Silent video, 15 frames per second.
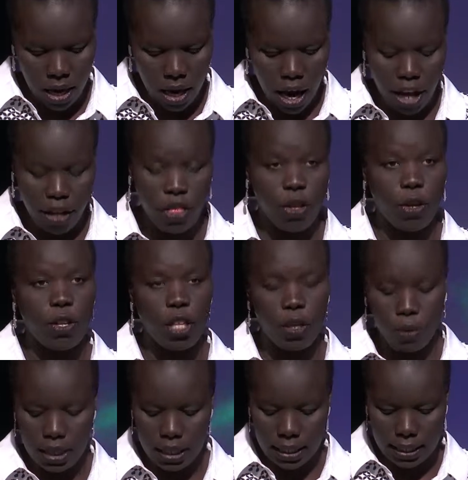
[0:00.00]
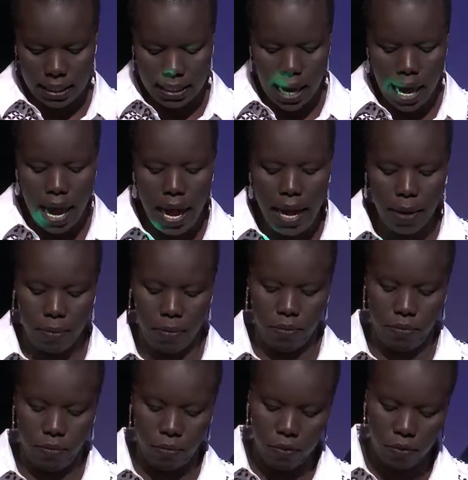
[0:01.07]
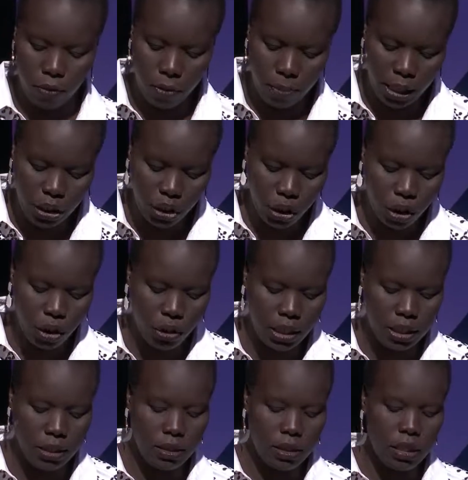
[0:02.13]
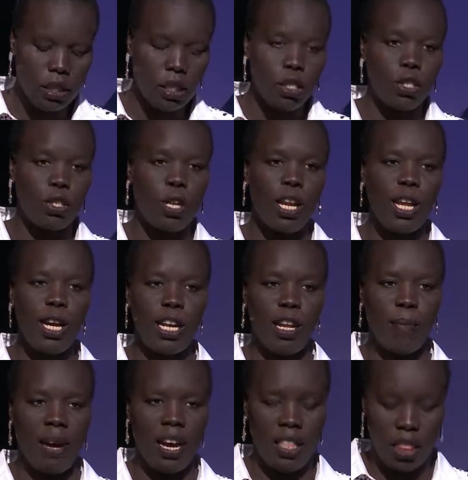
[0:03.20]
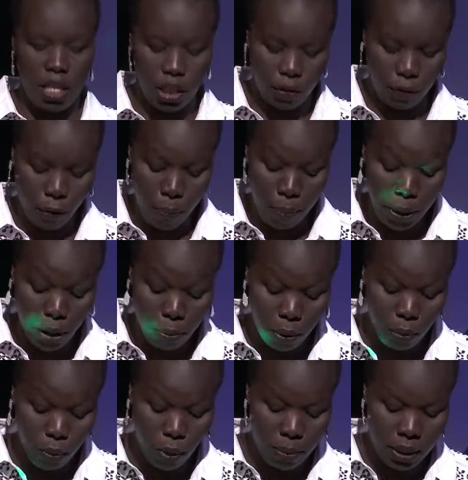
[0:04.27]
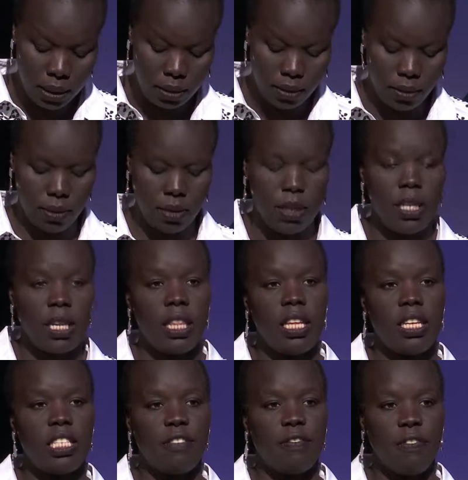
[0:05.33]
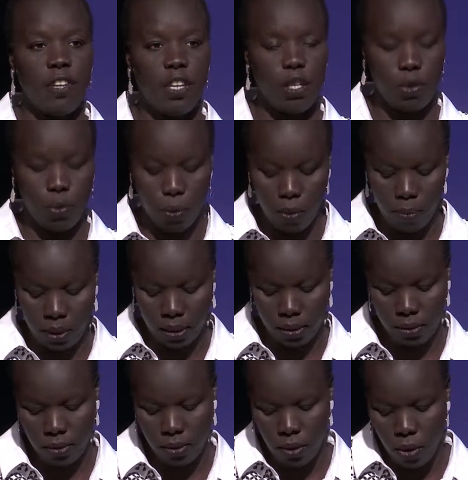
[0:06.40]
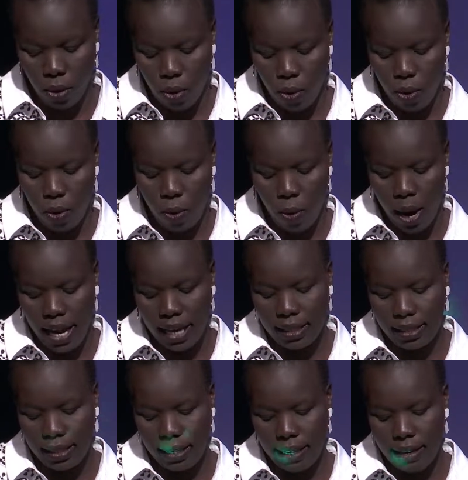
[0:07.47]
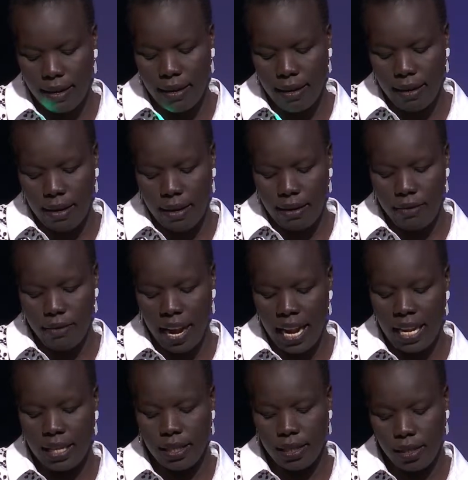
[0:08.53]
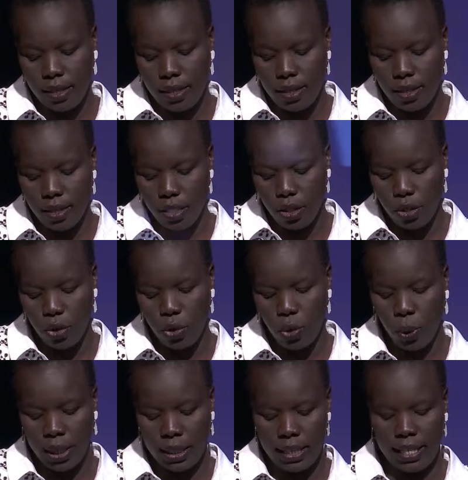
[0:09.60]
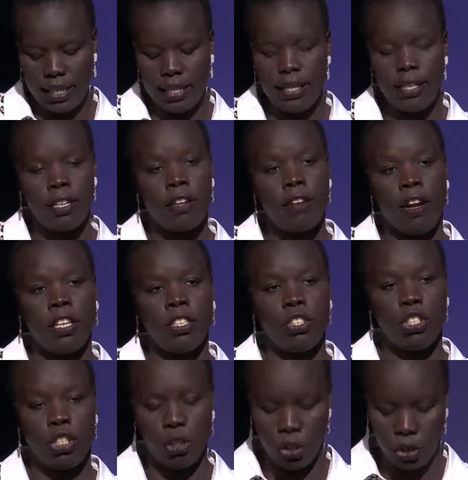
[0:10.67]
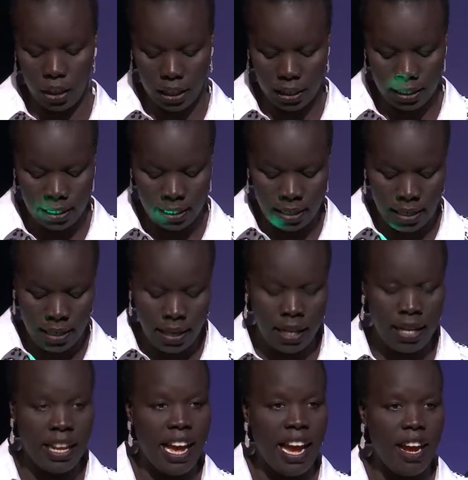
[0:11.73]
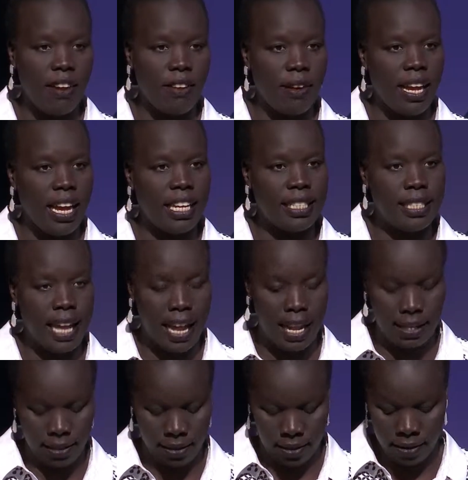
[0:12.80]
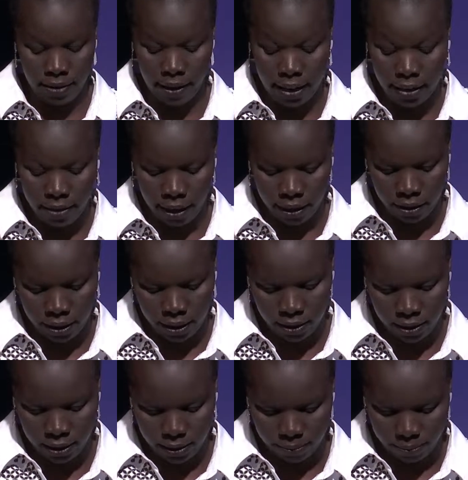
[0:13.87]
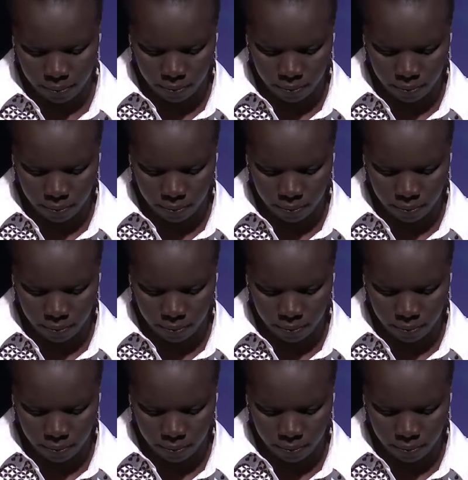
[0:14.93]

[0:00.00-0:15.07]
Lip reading: I thought there was still time for my children to learn about this formidable woman, this fierce woman who had raised 20 grandchildren and now had 10 great-grandchildren.